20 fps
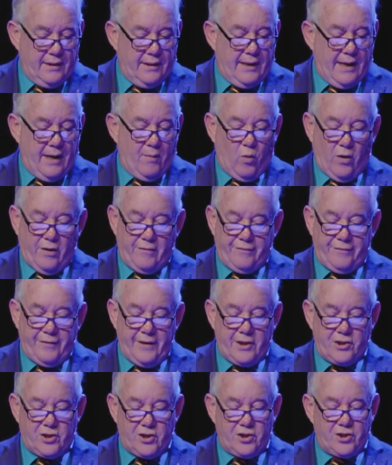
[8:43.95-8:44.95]
And what
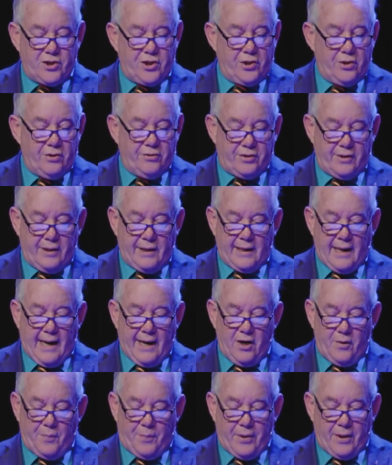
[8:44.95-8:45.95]
features do you think
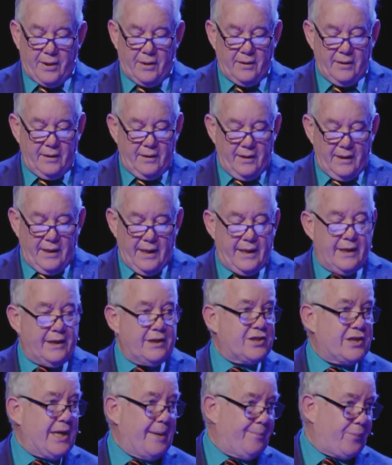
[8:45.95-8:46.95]
underpin an
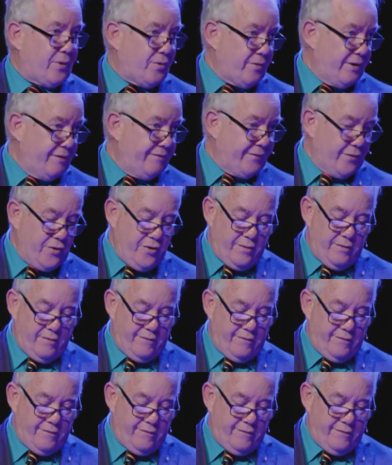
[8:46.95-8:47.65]
exemplary food and